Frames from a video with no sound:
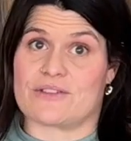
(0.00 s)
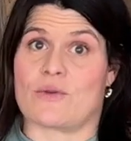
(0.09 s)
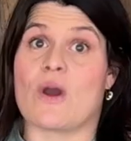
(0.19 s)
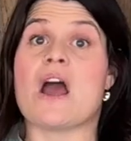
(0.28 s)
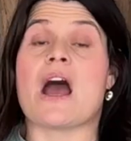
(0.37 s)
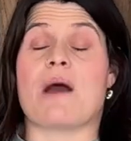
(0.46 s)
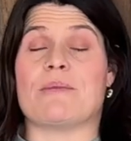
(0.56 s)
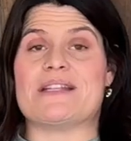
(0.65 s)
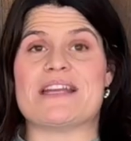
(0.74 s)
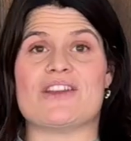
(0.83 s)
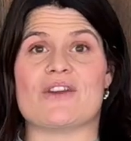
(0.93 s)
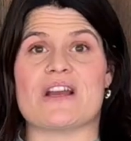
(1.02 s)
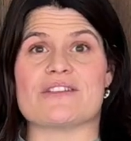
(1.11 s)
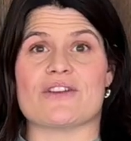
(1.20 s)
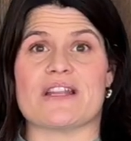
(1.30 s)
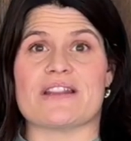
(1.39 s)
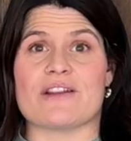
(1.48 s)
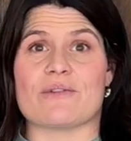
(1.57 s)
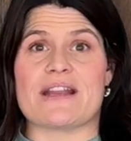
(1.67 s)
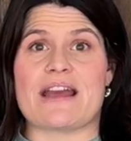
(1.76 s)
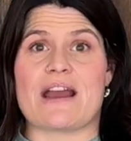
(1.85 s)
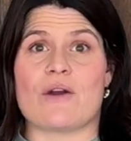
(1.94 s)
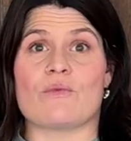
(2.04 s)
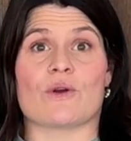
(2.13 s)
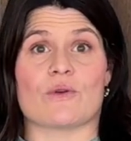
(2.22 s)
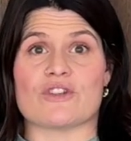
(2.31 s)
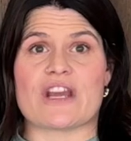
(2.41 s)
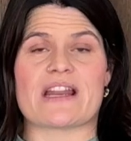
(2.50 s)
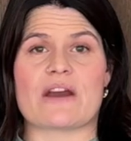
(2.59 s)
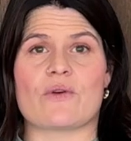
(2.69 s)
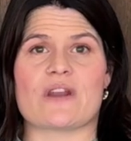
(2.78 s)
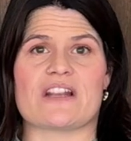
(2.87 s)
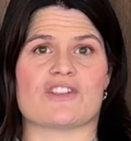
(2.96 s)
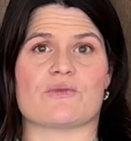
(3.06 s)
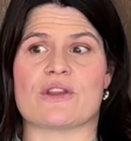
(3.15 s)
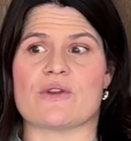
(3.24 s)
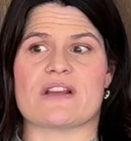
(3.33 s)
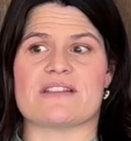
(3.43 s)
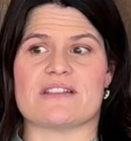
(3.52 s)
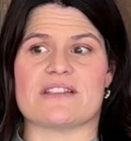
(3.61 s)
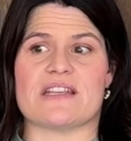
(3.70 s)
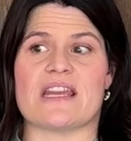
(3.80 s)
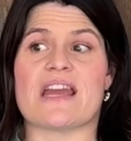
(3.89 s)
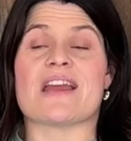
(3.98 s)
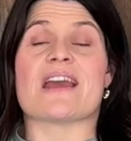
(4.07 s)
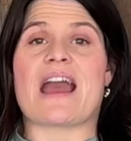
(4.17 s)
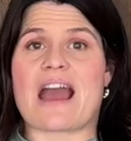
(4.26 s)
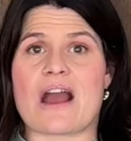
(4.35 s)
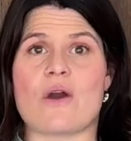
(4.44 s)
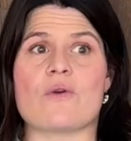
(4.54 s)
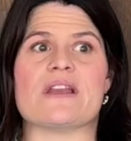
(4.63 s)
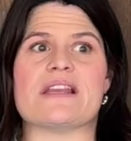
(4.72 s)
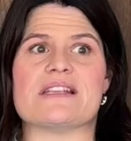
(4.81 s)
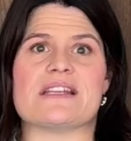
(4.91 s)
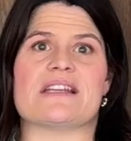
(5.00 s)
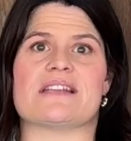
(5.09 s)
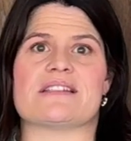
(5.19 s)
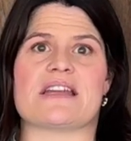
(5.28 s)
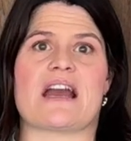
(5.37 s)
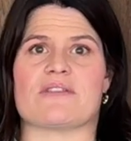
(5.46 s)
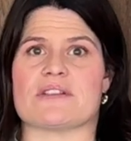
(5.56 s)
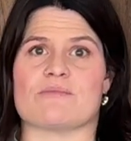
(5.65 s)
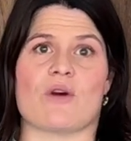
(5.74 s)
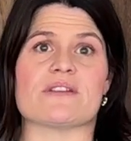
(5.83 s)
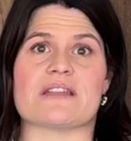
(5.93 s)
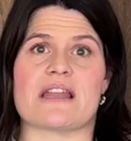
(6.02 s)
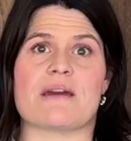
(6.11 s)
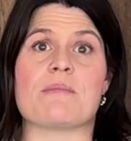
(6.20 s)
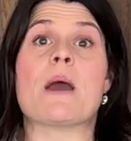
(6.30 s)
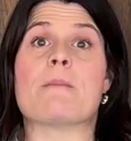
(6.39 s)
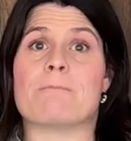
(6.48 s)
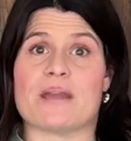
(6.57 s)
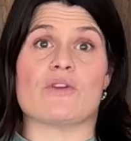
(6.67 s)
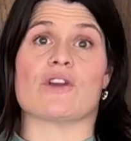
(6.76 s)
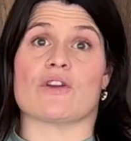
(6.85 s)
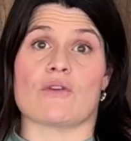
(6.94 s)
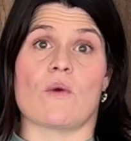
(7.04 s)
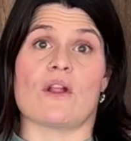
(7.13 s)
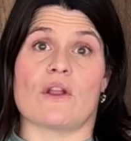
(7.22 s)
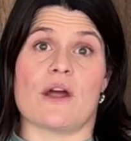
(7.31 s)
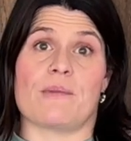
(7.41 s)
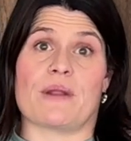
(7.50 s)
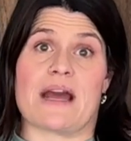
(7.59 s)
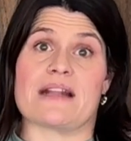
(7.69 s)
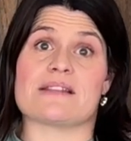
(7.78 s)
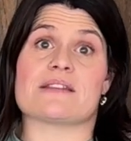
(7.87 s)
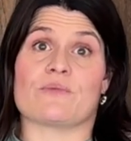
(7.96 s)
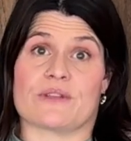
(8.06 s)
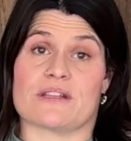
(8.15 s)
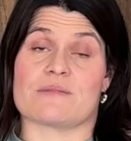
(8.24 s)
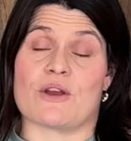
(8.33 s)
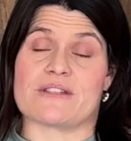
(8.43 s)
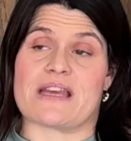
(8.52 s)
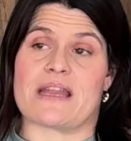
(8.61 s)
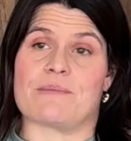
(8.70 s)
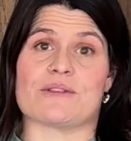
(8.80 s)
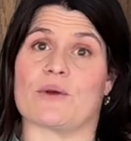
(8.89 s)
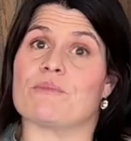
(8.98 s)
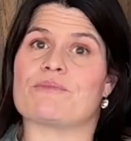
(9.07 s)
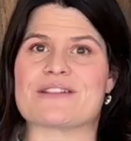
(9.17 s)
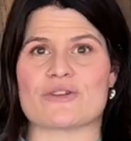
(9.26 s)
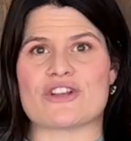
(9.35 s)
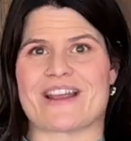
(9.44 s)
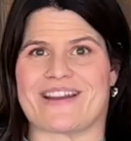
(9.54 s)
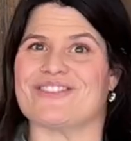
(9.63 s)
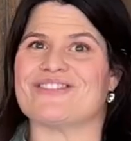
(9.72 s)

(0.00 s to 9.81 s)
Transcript: So I'm going to take you guys on in there right now. We'll go check it out and I just want you guys to see how easy it is to have a small setup, but you can grow a lot of plants with the small setup. So let's go check it out.